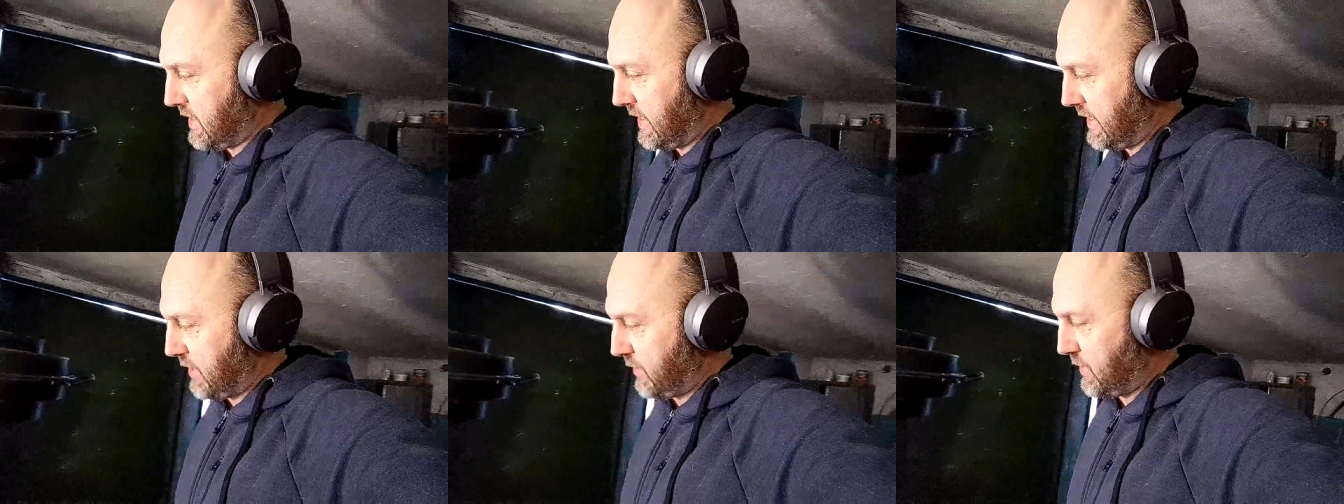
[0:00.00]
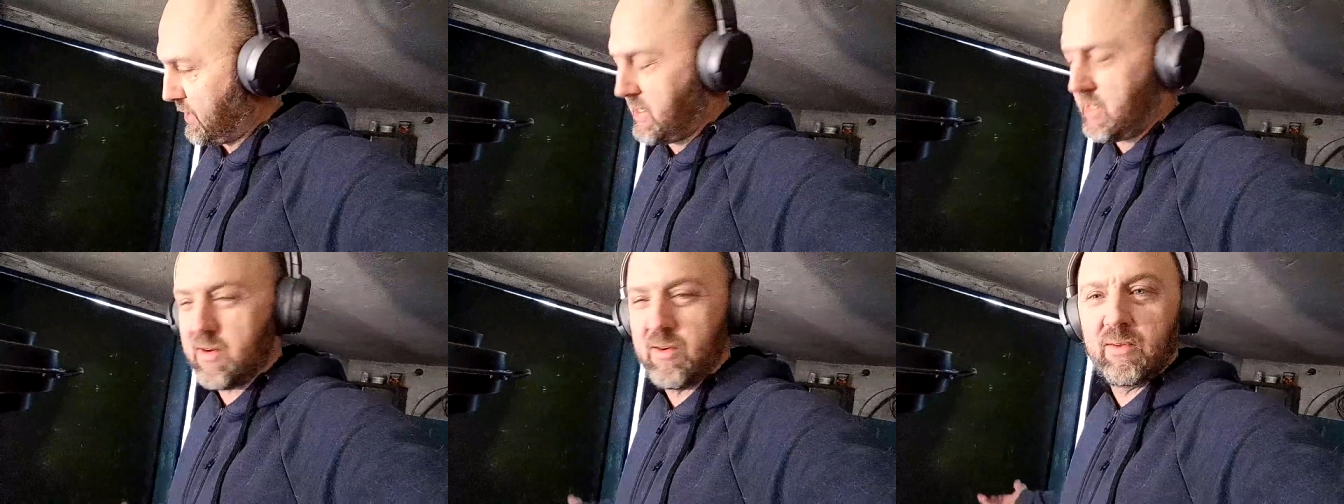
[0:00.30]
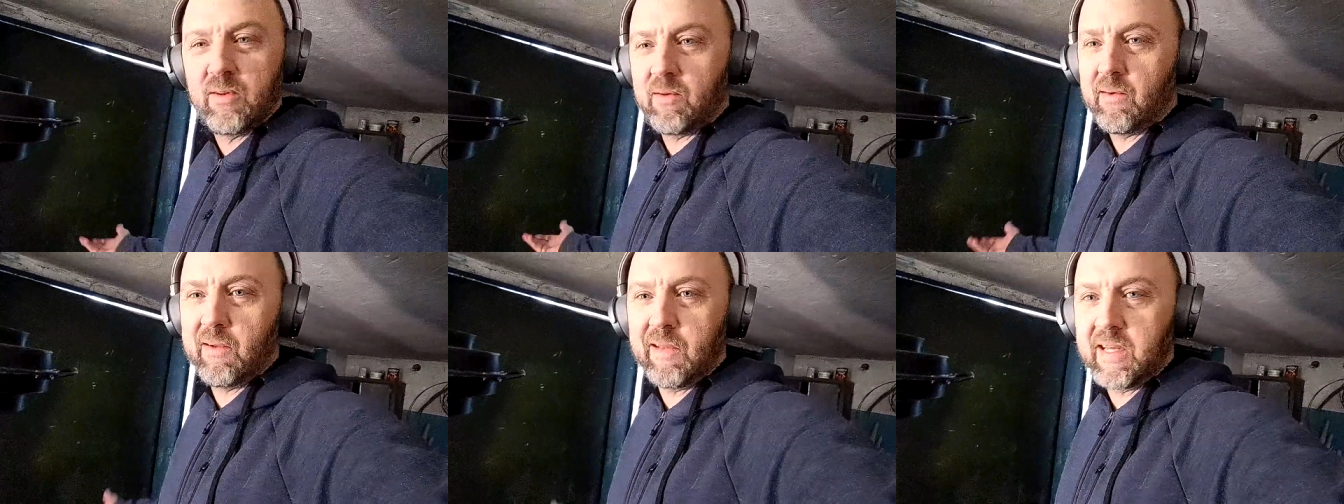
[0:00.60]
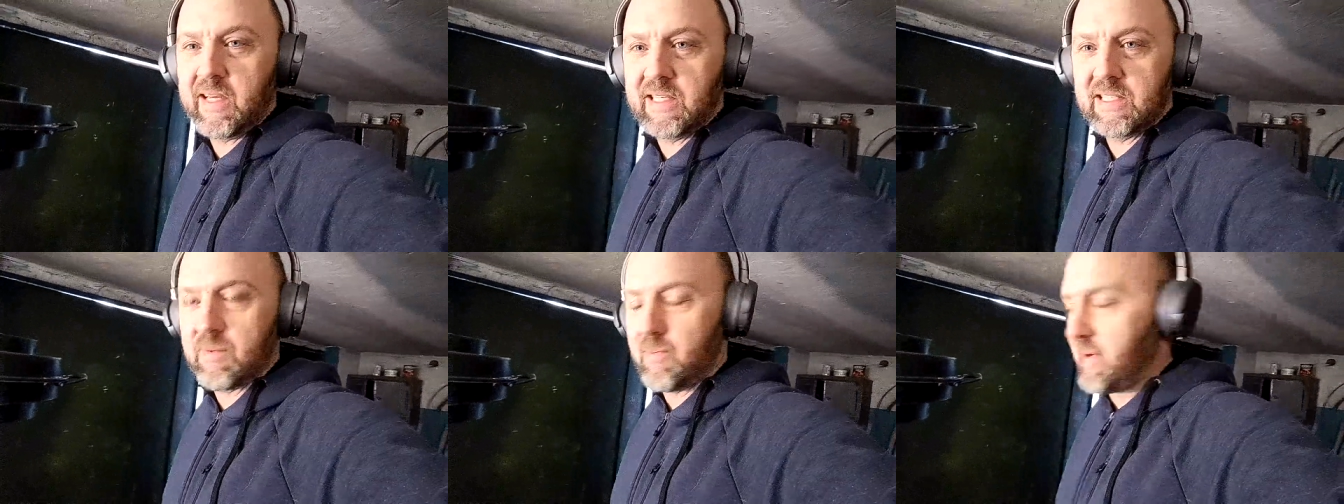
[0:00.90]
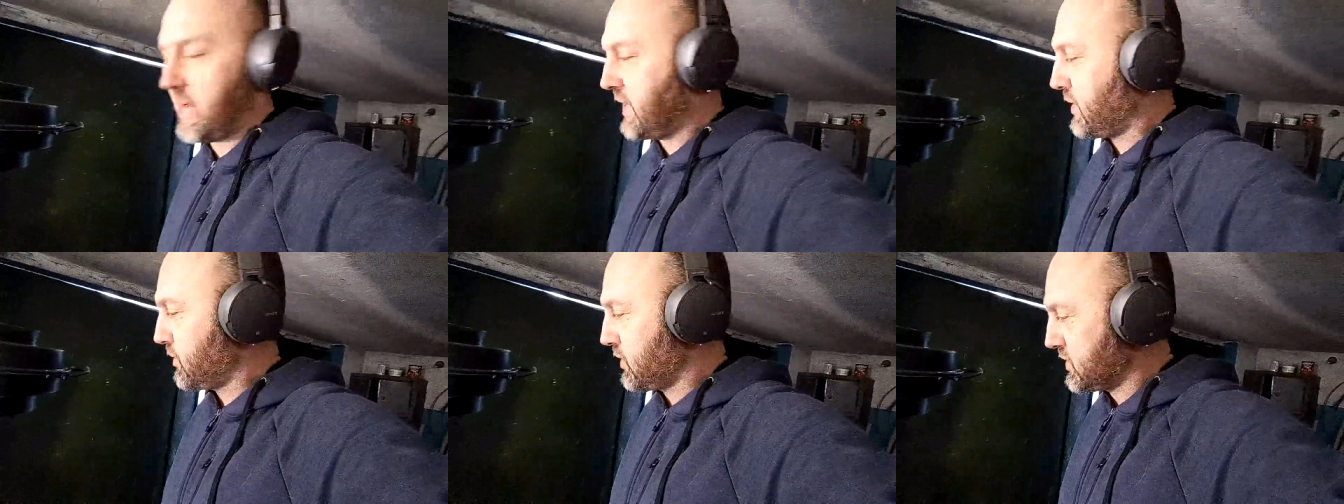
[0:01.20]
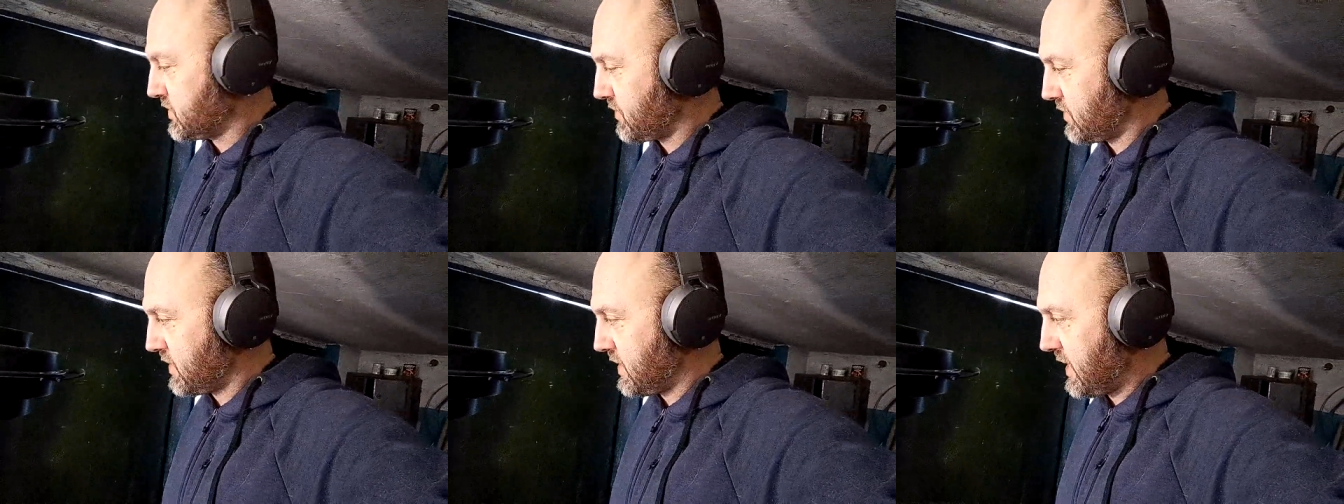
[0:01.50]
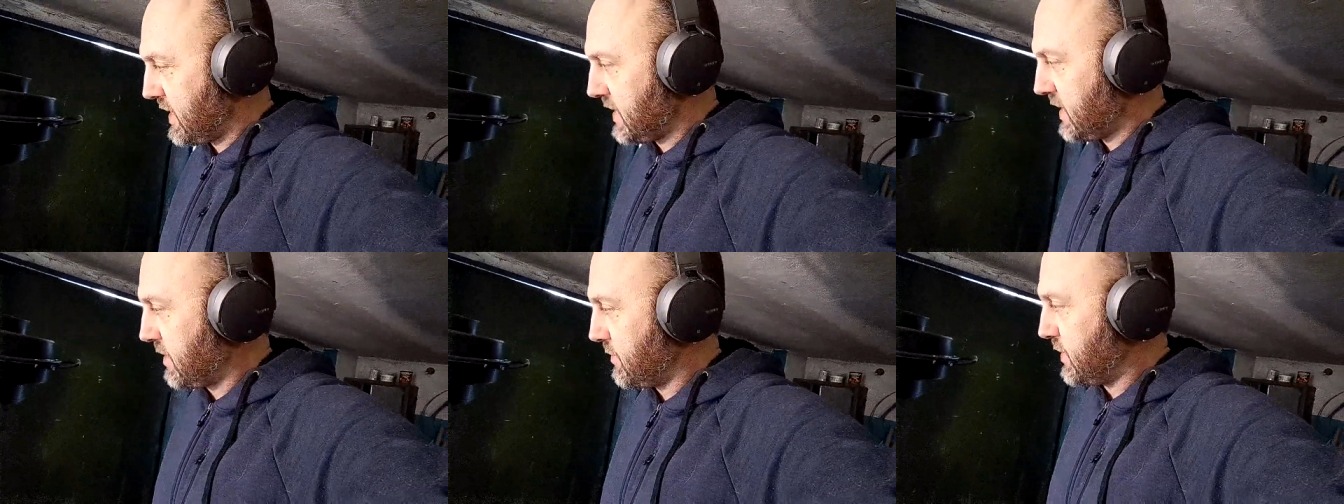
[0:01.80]
I don't think there really is a backwards for
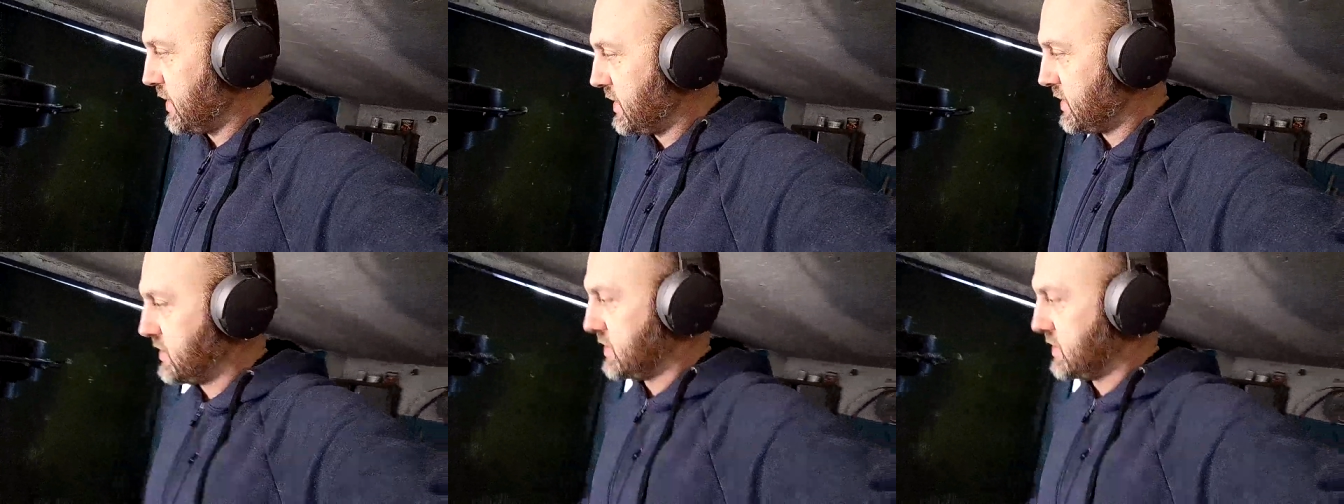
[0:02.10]
that. I mean,